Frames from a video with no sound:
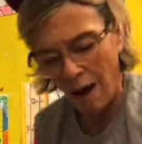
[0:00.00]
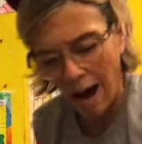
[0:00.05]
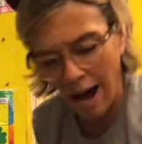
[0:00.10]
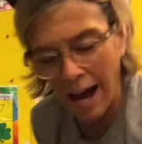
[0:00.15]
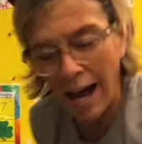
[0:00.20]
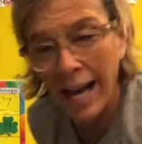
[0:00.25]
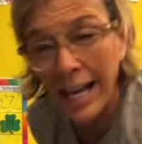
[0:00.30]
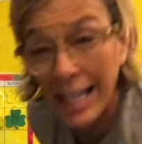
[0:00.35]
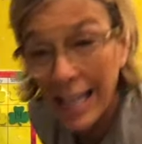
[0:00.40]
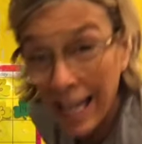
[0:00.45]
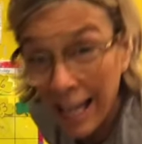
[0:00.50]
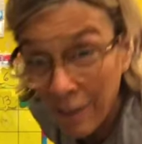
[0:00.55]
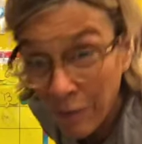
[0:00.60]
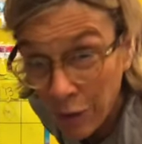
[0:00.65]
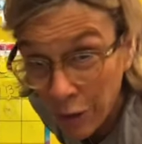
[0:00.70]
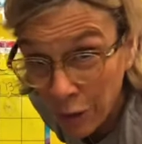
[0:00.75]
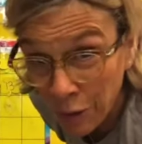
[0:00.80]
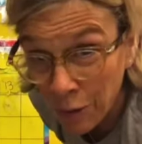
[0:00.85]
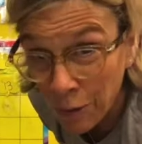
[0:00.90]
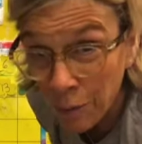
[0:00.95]
I gave
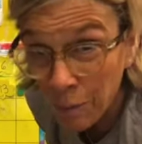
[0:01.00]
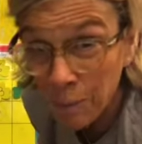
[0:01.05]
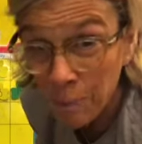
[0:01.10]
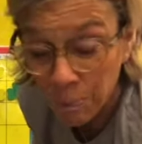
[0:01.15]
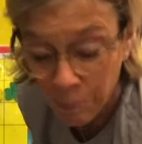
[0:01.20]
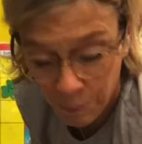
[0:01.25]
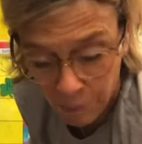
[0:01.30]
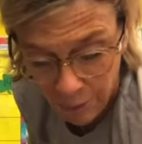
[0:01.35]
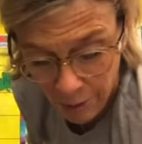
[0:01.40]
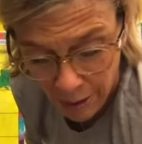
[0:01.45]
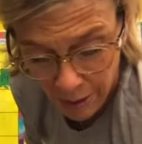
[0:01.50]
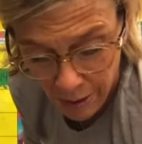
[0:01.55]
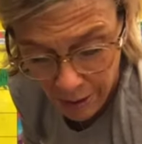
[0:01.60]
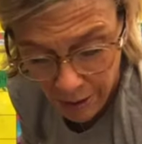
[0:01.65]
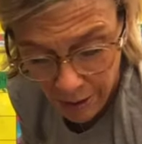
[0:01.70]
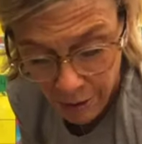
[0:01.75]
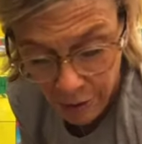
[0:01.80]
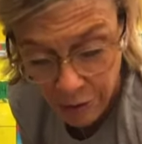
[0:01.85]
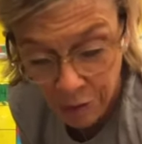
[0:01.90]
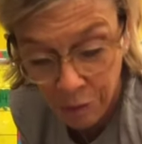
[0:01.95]
you
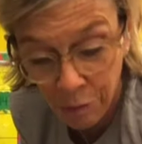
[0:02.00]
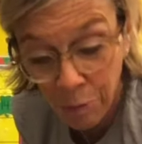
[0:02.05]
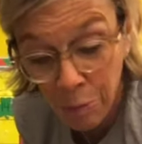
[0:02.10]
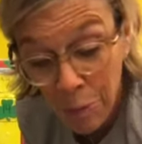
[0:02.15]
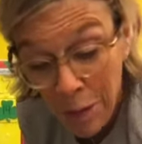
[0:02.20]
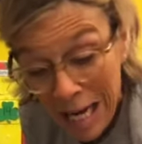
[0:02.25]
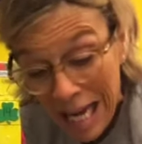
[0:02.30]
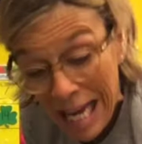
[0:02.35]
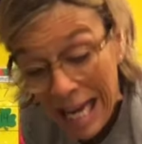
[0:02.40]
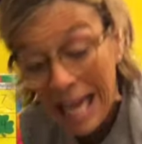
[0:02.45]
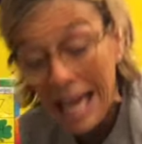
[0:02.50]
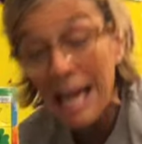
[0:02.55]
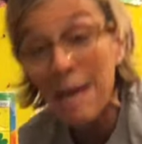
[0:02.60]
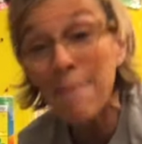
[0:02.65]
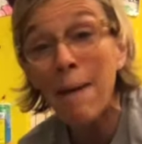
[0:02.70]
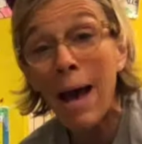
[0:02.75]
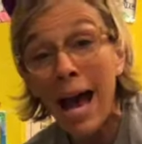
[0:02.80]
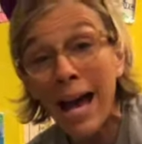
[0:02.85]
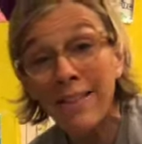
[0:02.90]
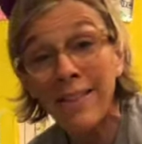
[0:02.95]
3
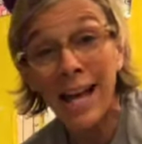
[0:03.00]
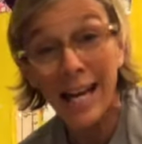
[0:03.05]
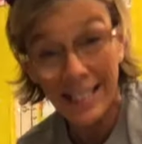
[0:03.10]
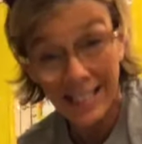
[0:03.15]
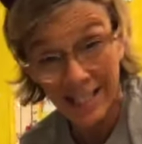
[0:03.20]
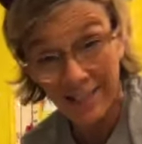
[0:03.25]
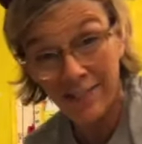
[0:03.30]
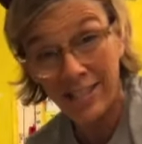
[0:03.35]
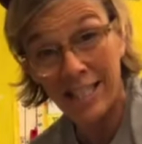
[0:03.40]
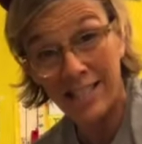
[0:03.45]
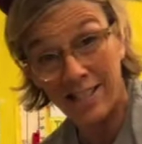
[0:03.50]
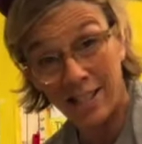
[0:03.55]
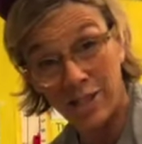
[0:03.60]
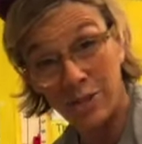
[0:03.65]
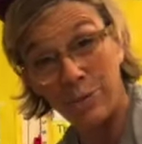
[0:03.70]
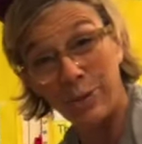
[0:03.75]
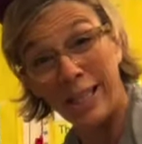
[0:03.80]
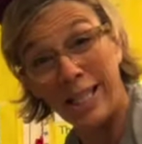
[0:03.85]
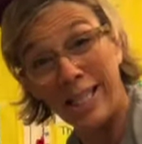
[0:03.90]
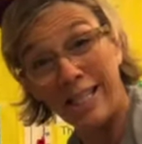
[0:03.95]
math activities this
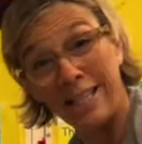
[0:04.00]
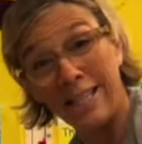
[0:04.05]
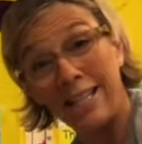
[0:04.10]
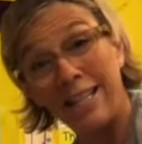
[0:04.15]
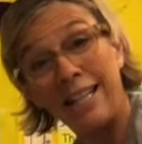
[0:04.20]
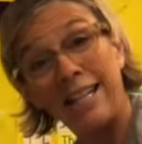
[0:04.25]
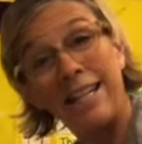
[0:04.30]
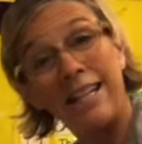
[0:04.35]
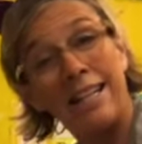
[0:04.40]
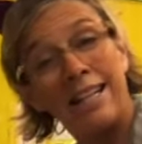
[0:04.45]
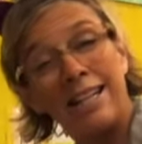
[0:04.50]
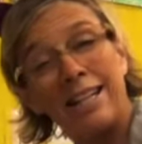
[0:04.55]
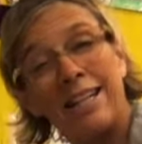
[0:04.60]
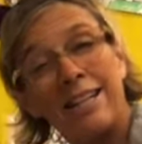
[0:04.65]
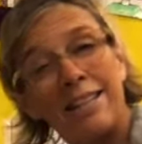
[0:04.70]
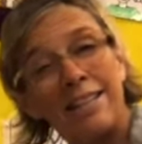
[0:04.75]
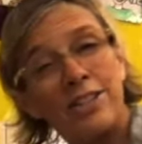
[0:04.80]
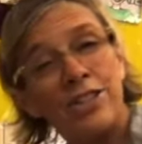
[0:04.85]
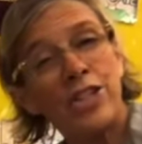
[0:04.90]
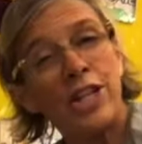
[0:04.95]
week.
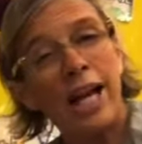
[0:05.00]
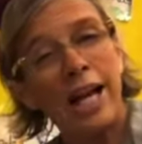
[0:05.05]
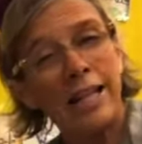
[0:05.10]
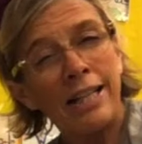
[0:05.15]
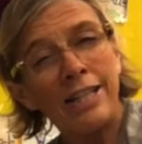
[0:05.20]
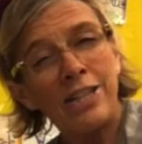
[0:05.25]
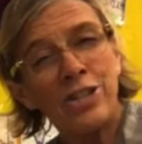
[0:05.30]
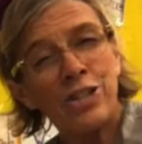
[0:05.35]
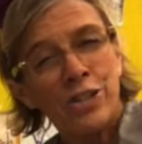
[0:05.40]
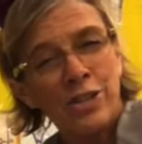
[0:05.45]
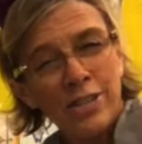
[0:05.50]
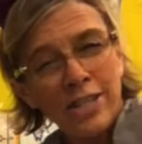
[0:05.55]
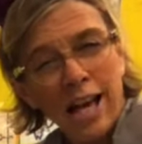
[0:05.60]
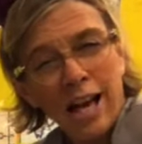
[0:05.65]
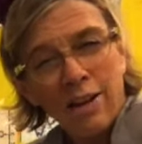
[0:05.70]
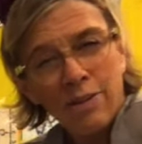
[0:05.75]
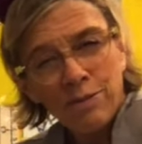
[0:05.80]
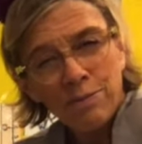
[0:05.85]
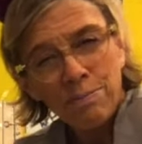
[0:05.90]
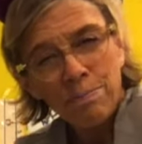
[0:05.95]
Challenge yourself.
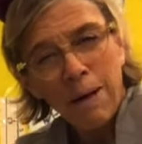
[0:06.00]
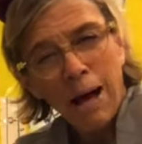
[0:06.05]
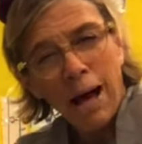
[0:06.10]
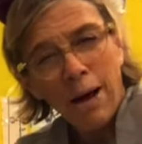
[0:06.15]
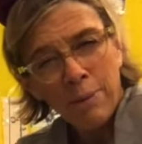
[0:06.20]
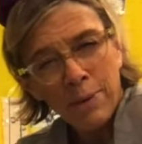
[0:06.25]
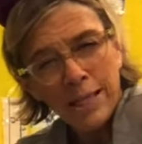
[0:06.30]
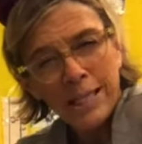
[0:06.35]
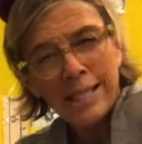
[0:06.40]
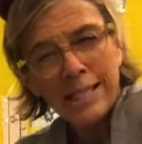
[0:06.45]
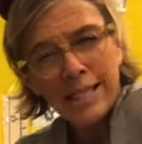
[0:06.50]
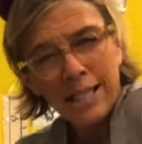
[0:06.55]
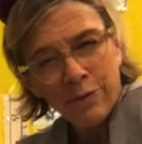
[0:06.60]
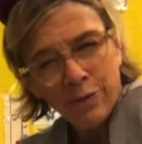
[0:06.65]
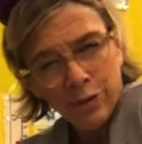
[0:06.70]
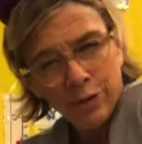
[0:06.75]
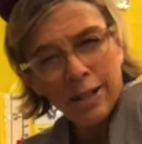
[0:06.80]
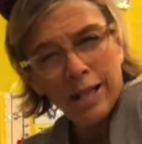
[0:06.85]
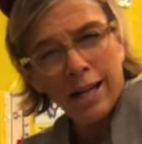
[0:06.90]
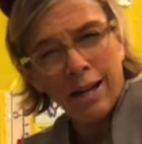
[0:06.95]
I want to see if you can
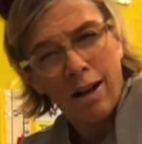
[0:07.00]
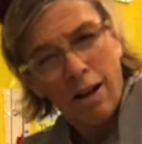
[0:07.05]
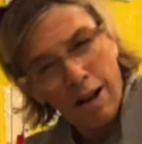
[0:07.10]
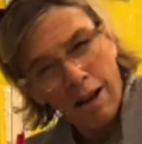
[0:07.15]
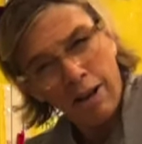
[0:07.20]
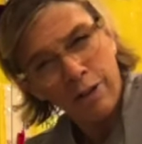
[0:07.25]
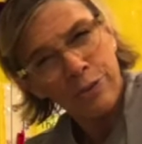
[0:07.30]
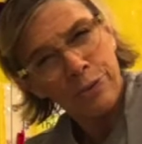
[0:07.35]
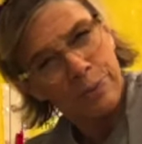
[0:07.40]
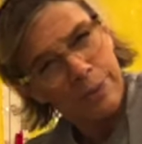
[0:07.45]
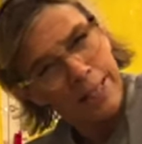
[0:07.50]
get all 3